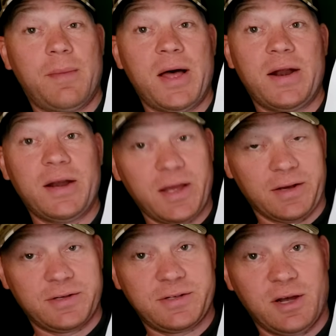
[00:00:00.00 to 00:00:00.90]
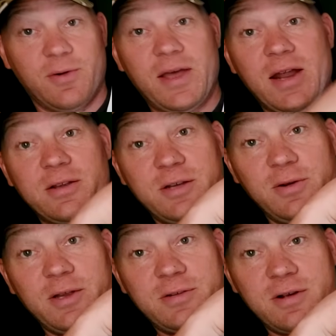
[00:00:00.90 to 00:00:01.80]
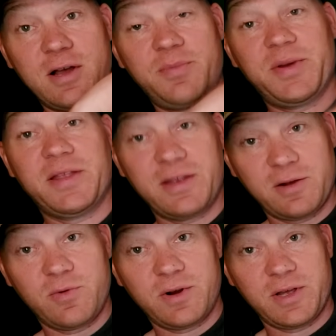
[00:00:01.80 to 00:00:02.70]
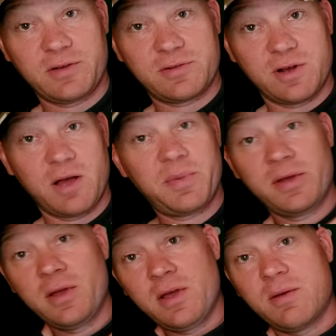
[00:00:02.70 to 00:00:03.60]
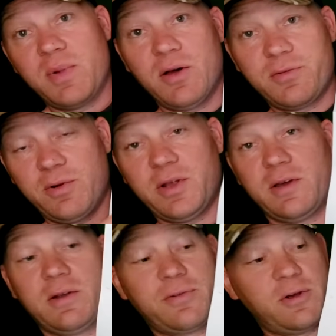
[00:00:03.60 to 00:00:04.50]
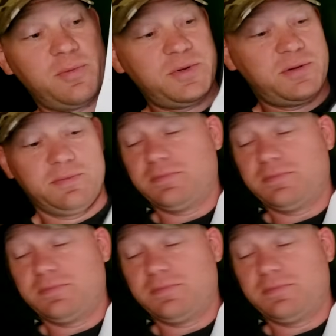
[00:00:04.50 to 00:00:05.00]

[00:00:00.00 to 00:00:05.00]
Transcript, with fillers: about an inch. So we had a two inch drop and then a one inch drop. Both really good groups.